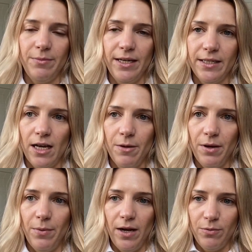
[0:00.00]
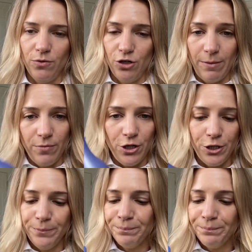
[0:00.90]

picked up a purple shampoo.